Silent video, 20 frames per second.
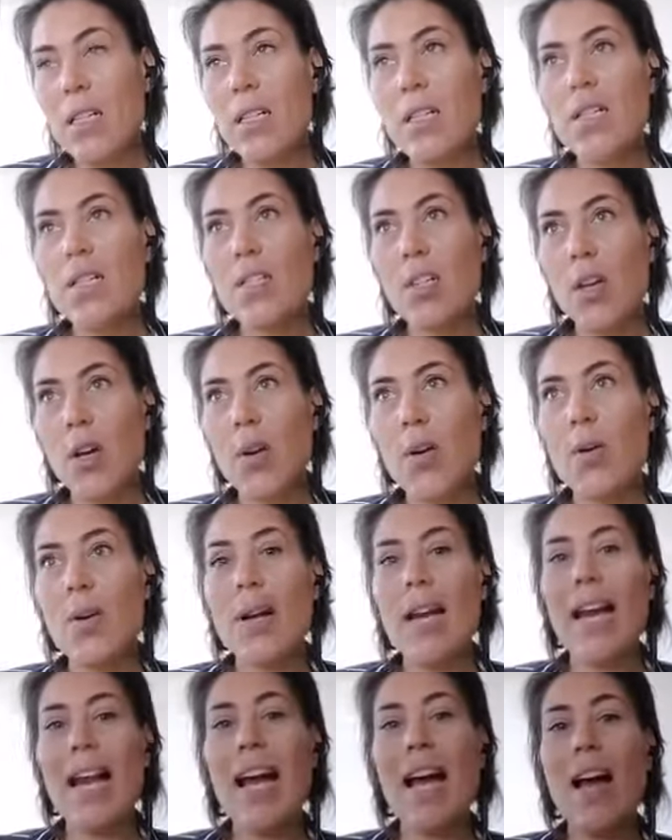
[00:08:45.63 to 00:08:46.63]
So
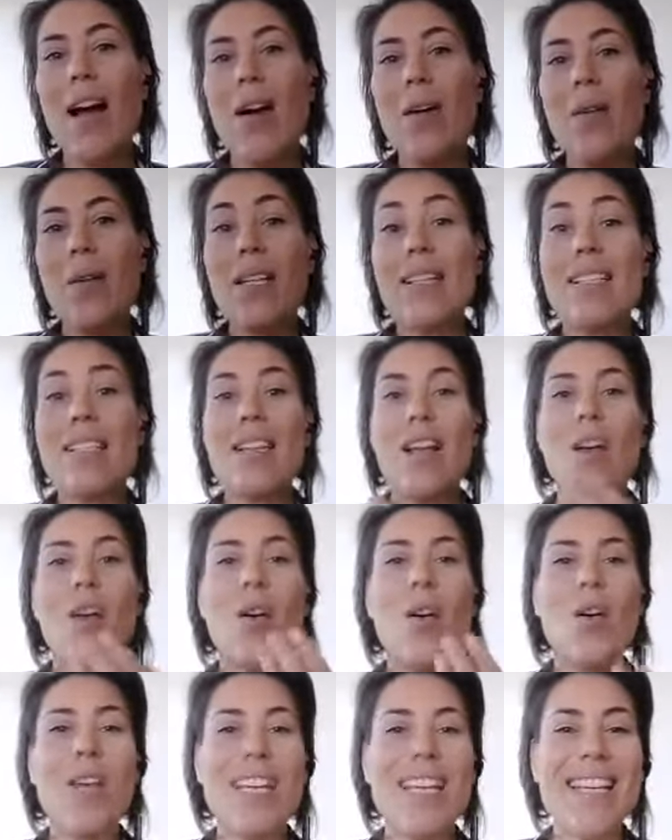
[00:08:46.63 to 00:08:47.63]
now it's a
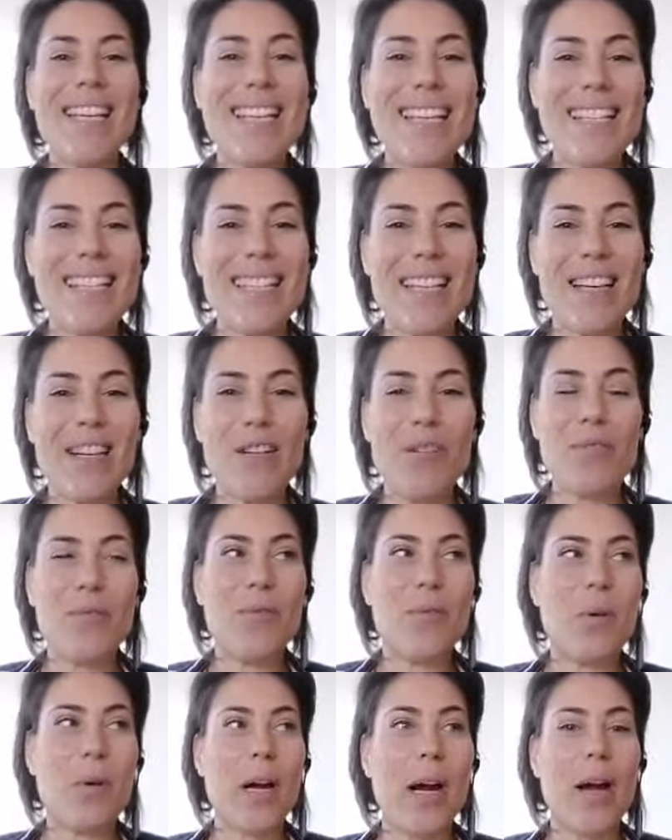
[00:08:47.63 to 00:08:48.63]
lot easier
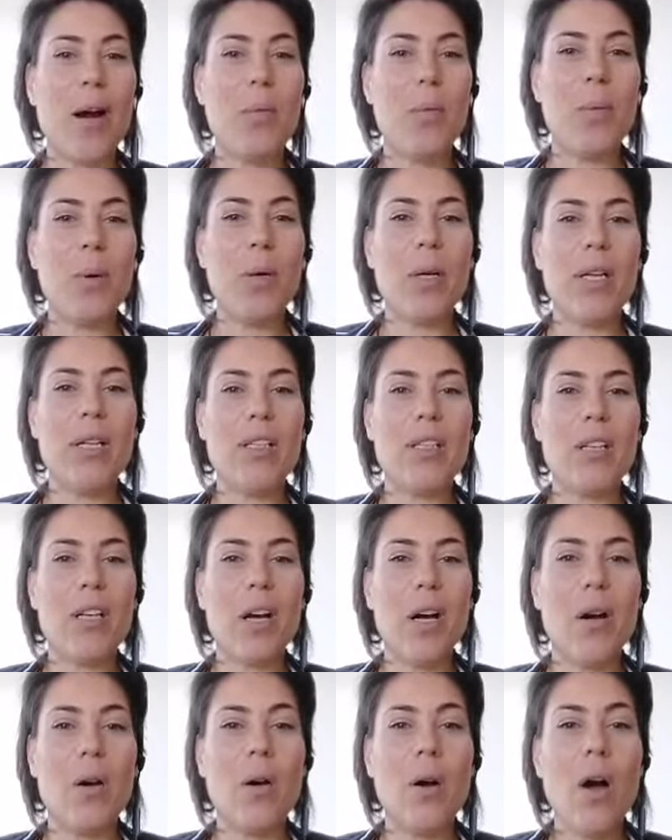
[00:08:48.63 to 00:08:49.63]
for our body to
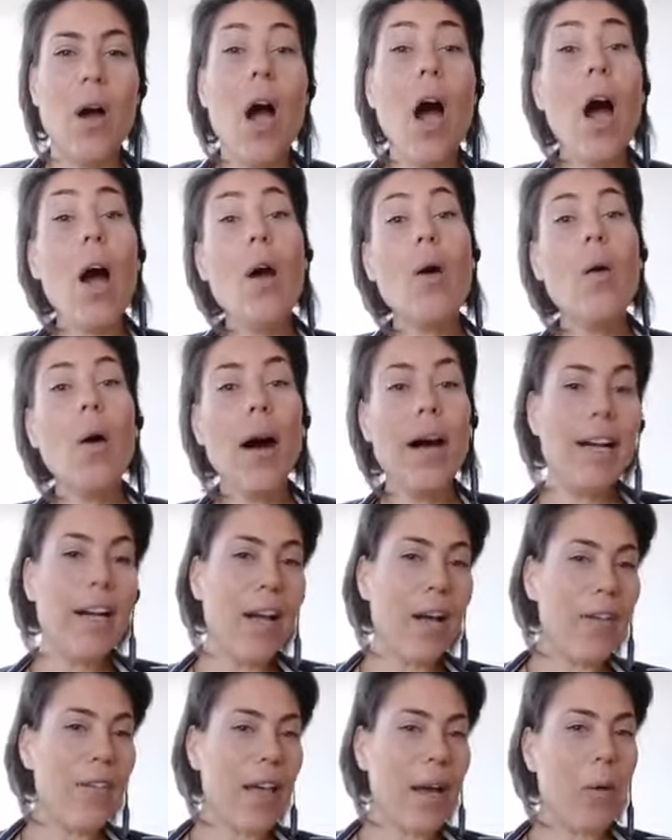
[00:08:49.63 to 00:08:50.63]
go, oh, I
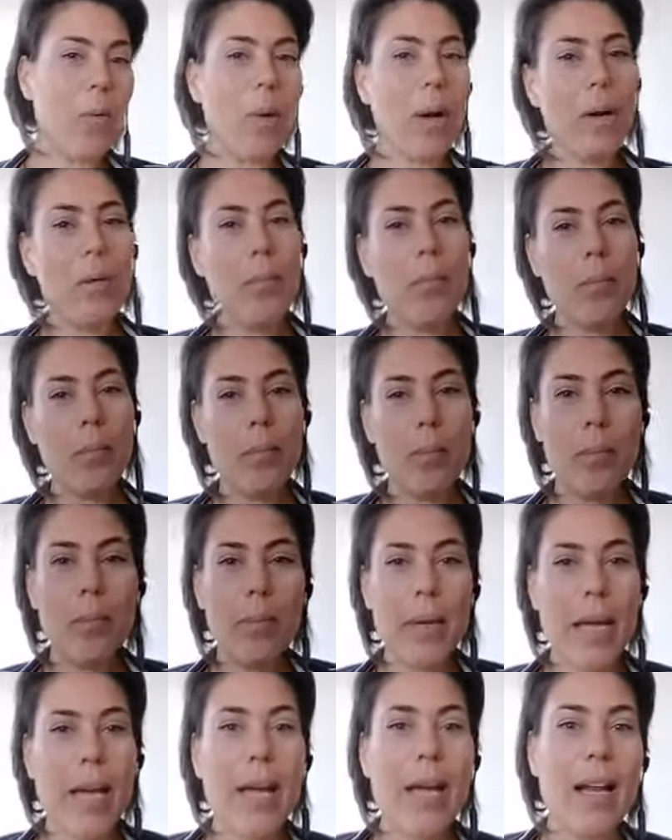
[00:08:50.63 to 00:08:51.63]
know that one,
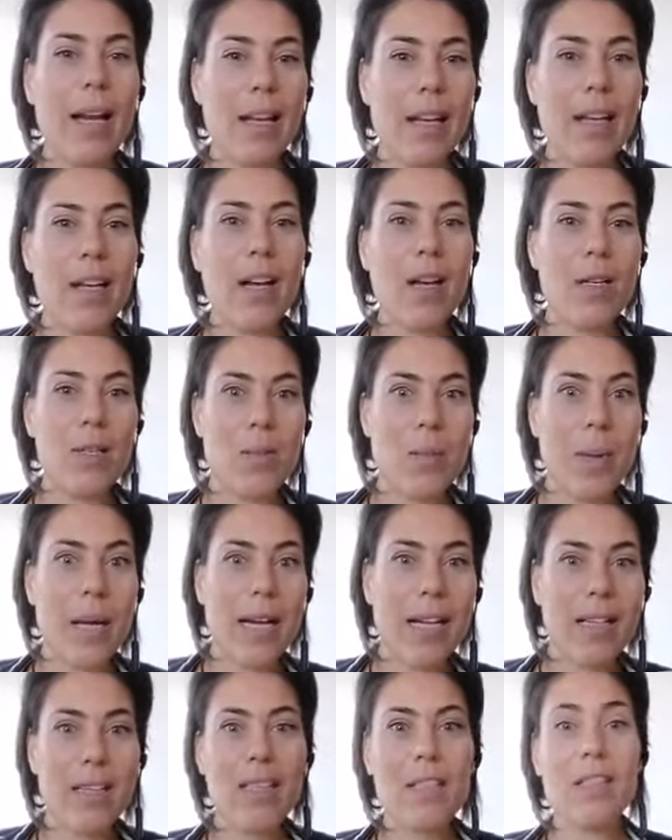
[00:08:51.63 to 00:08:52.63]
and it goes
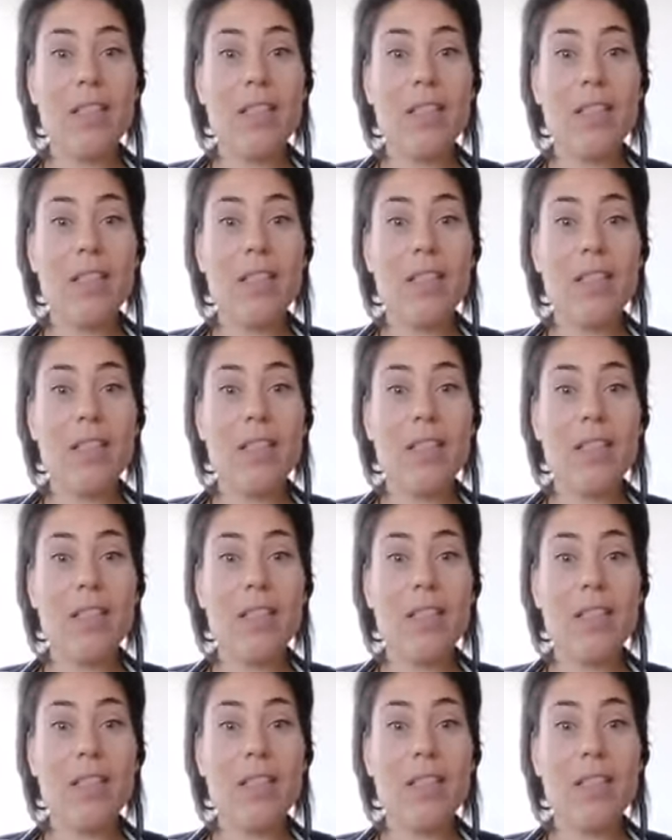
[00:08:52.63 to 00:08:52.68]
back,